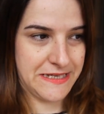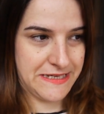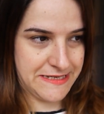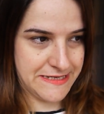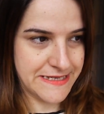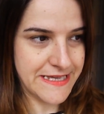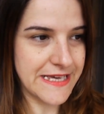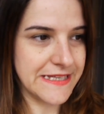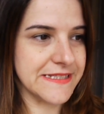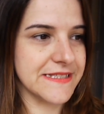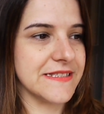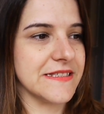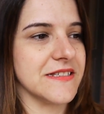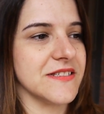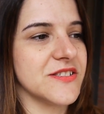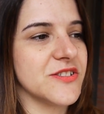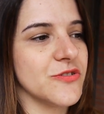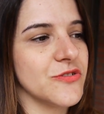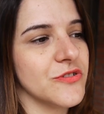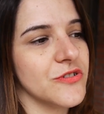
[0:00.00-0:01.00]

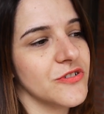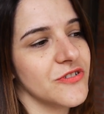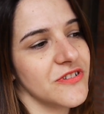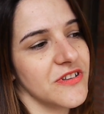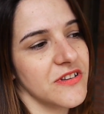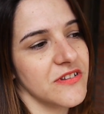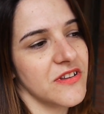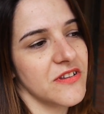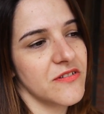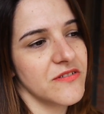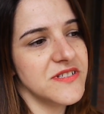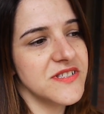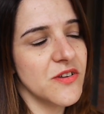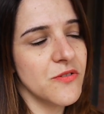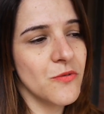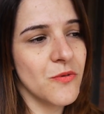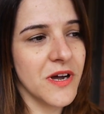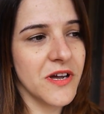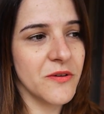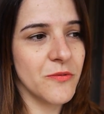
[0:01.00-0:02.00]
Yes, so the
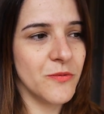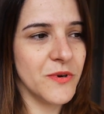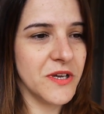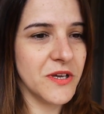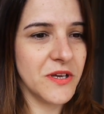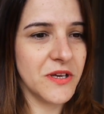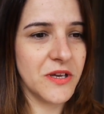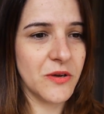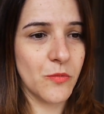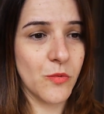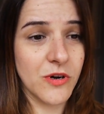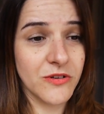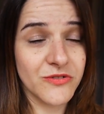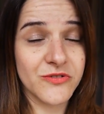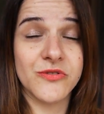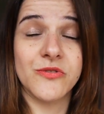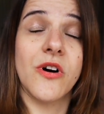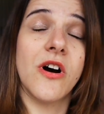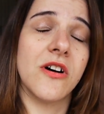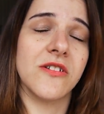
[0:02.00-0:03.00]
reason why we
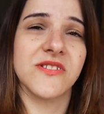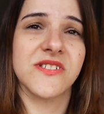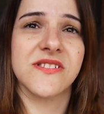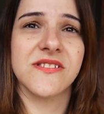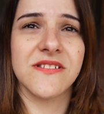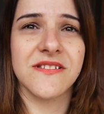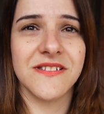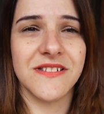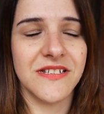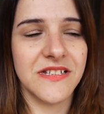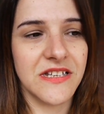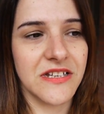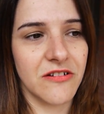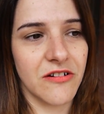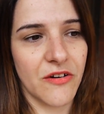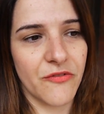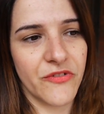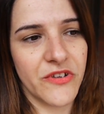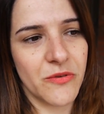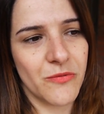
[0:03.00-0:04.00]
want to host the
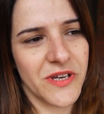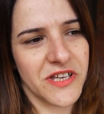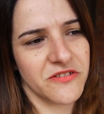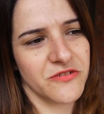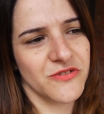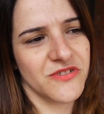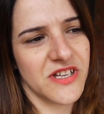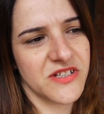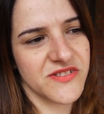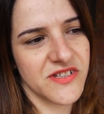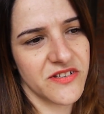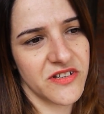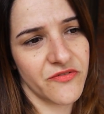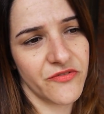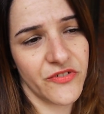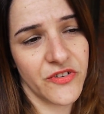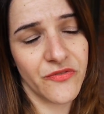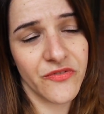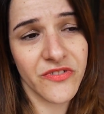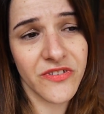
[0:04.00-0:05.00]
Graphene Week
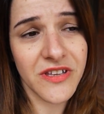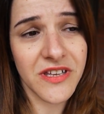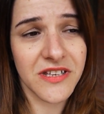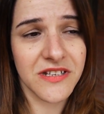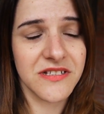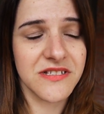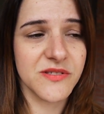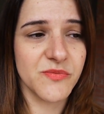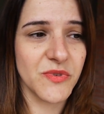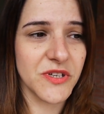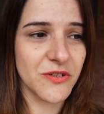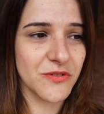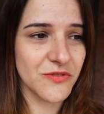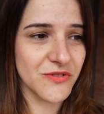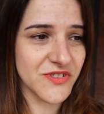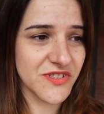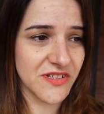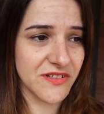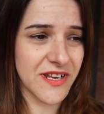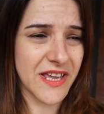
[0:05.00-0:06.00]
2015 is
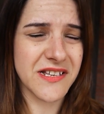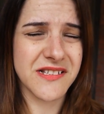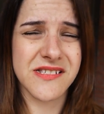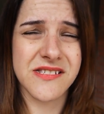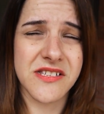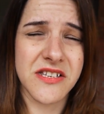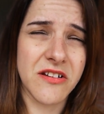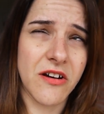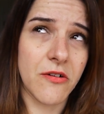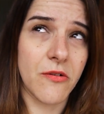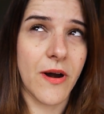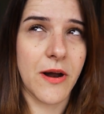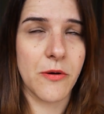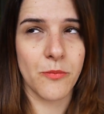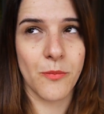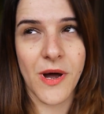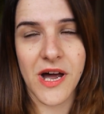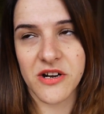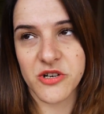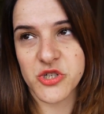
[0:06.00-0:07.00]
because next year,
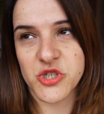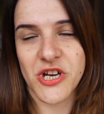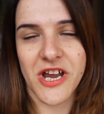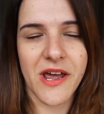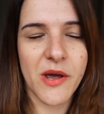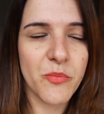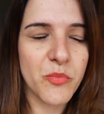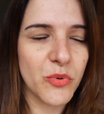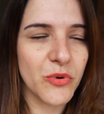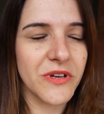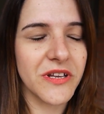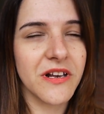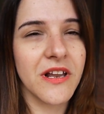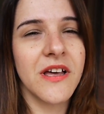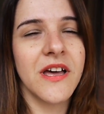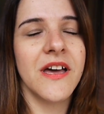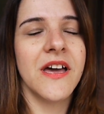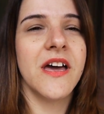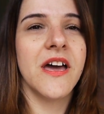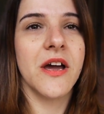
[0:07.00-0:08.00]
around March, April,
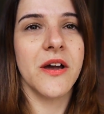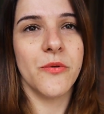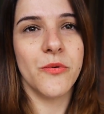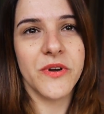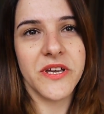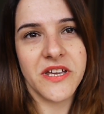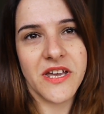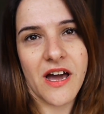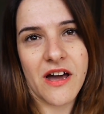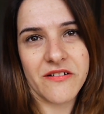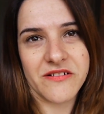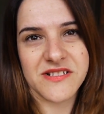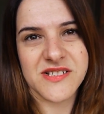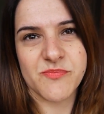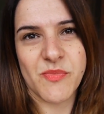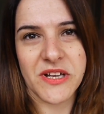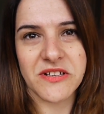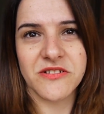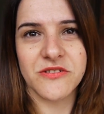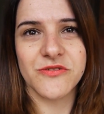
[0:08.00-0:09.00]
we are
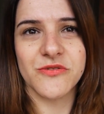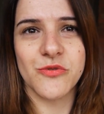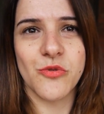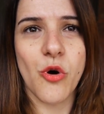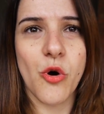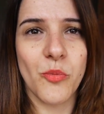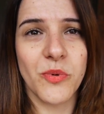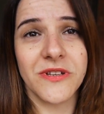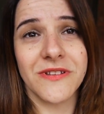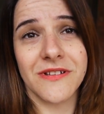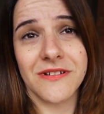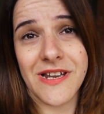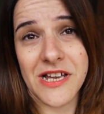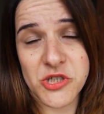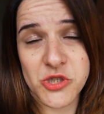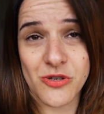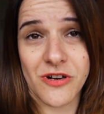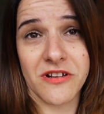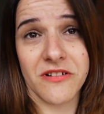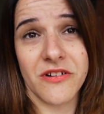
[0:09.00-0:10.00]
expected to open the
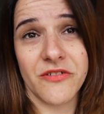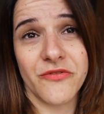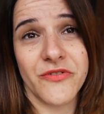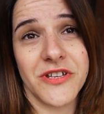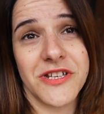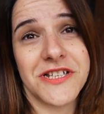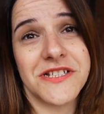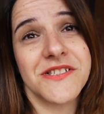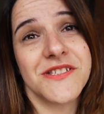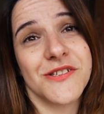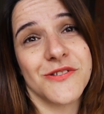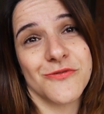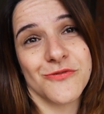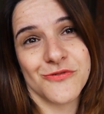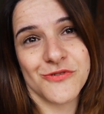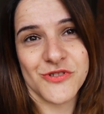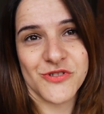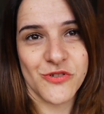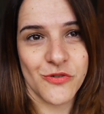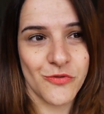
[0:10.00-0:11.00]
National Graphene
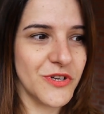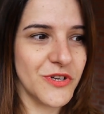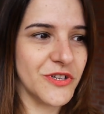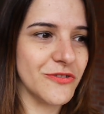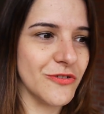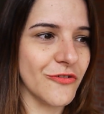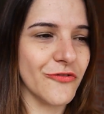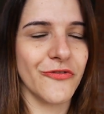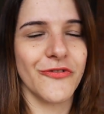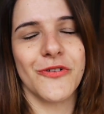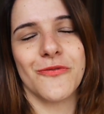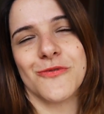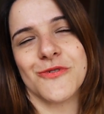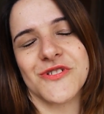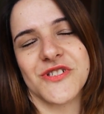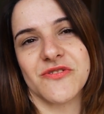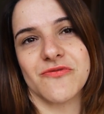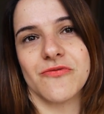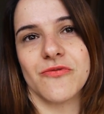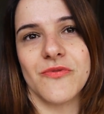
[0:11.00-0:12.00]
Institute, so thought it
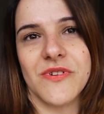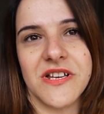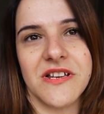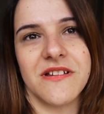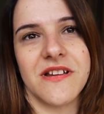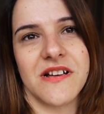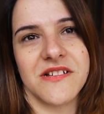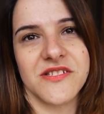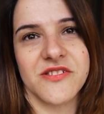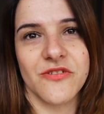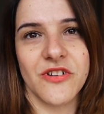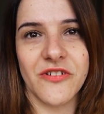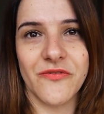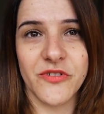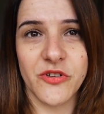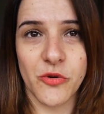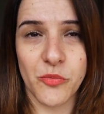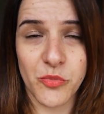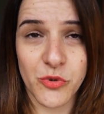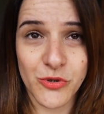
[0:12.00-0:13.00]
was really nice to give
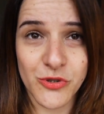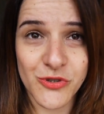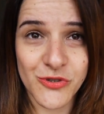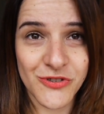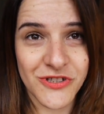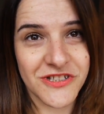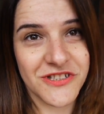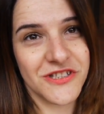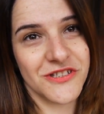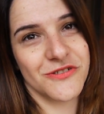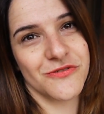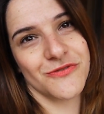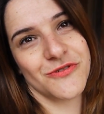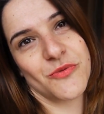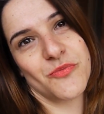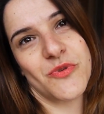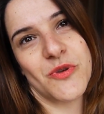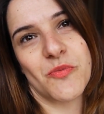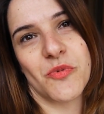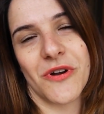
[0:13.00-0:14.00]
the opportunity to the
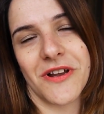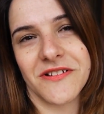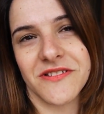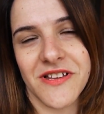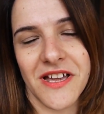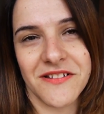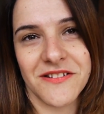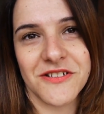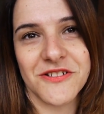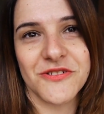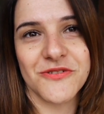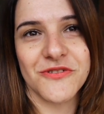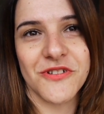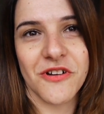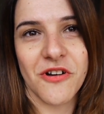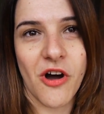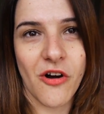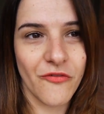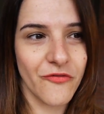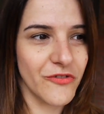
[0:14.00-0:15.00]
people attending to the
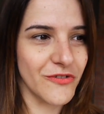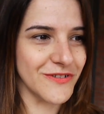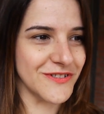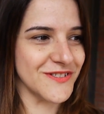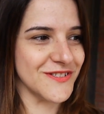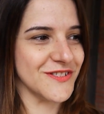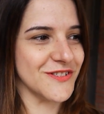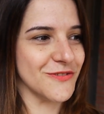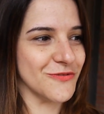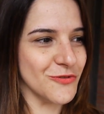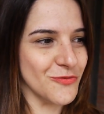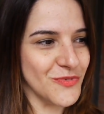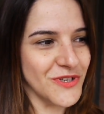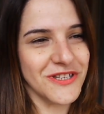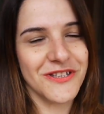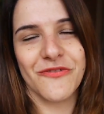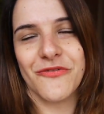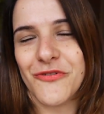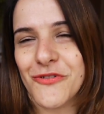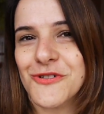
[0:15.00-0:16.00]
conference to be
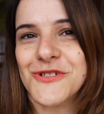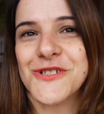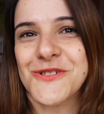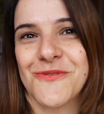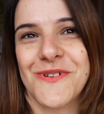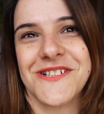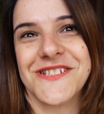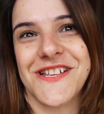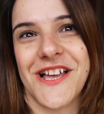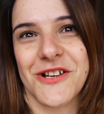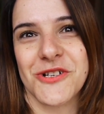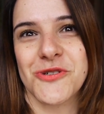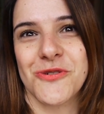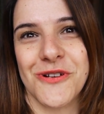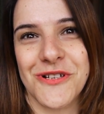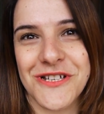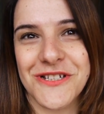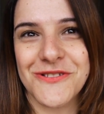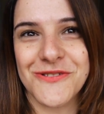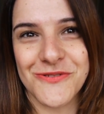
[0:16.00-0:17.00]
the first ones
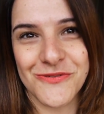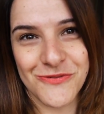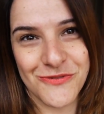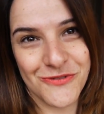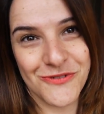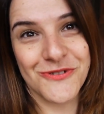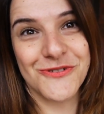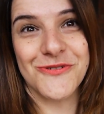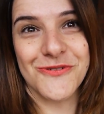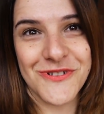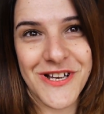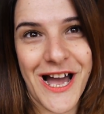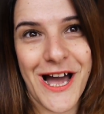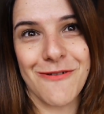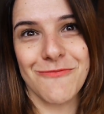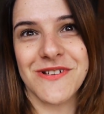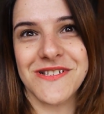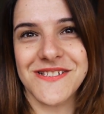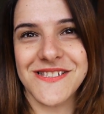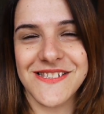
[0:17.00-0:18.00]
actually to
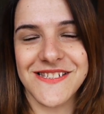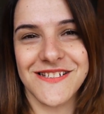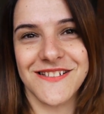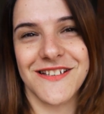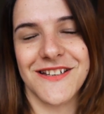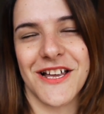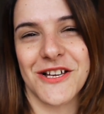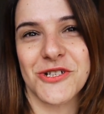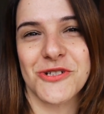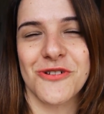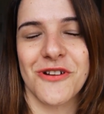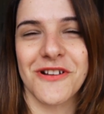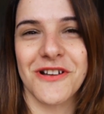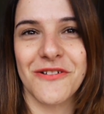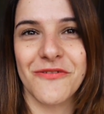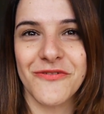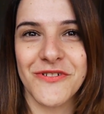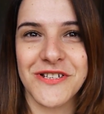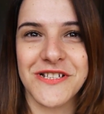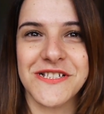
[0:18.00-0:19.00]
come and see the National
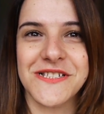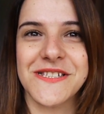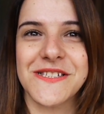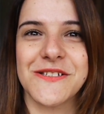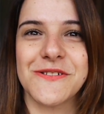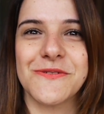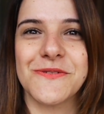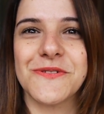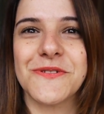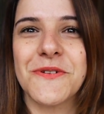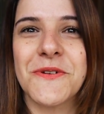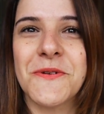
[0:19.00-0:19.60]
Graphene Institute.